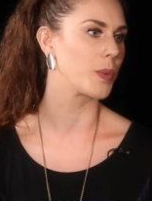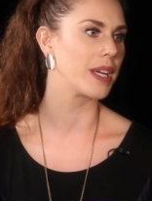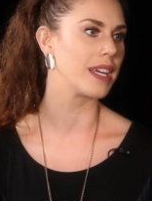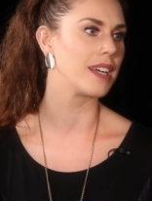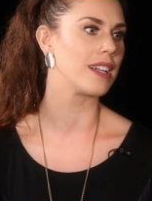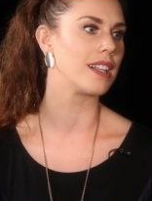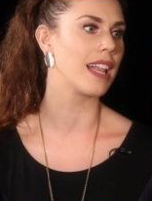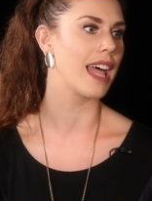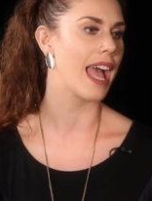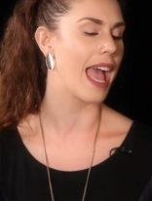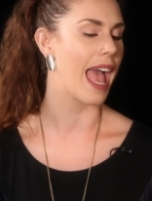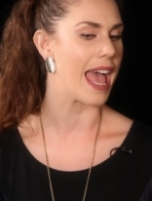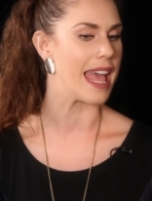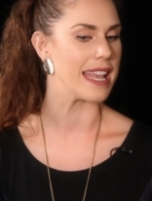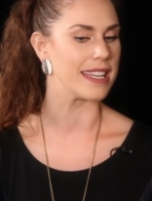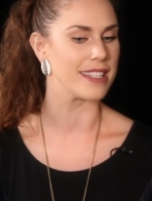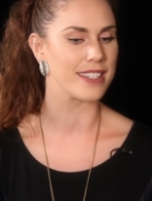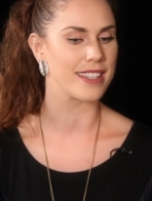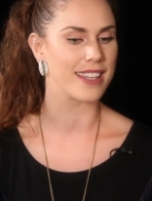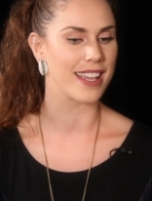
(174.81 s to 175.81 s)
will,
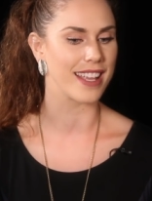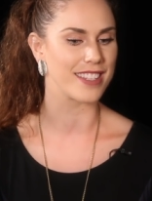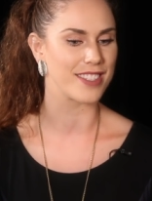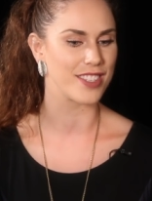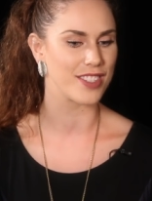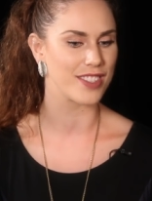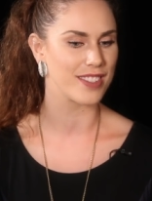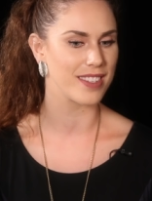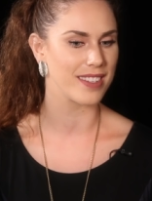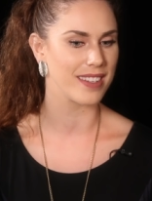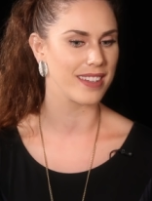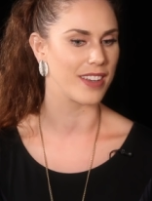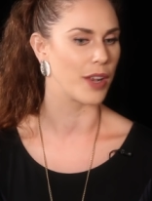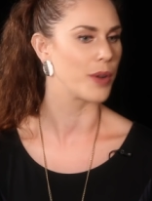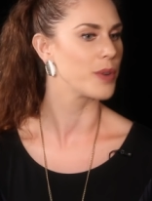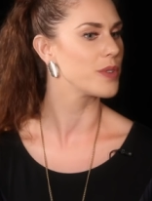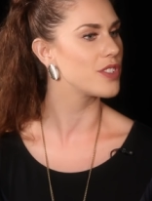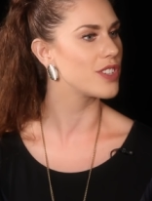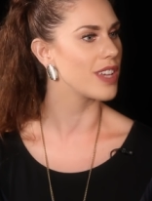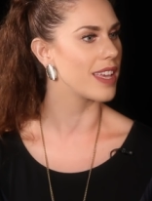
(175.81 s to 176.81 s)
and it's you
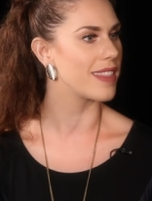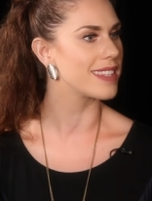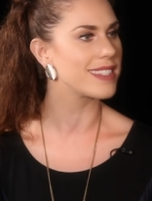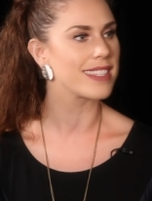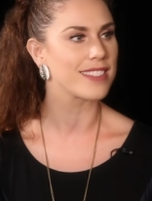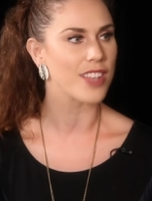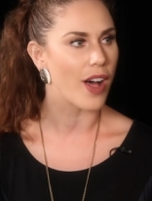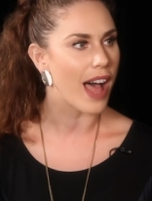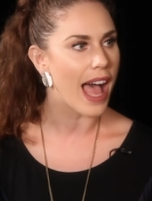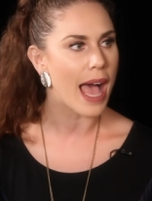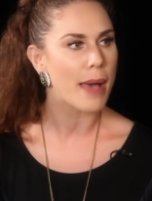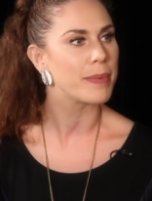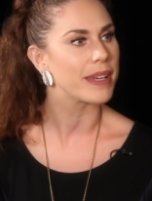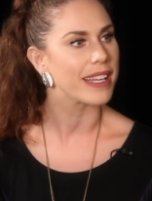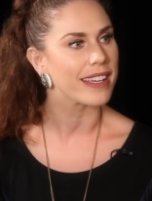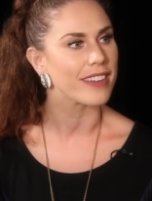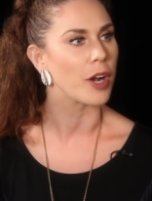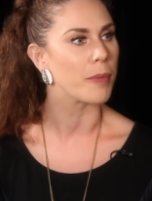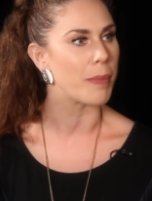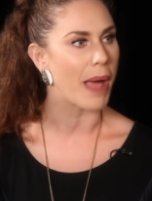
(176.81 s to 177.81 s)
know she, this is all
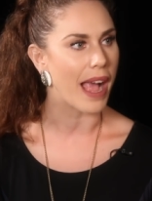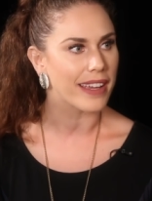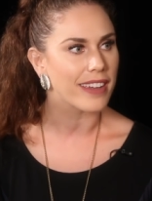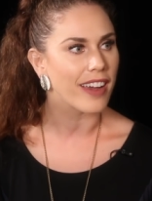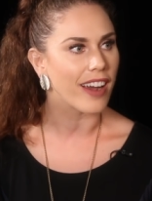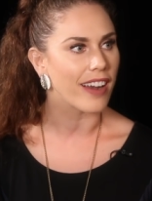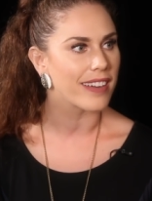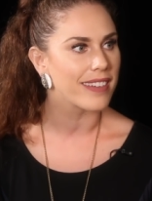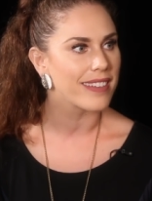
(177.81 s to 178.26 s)
happening in our backyard,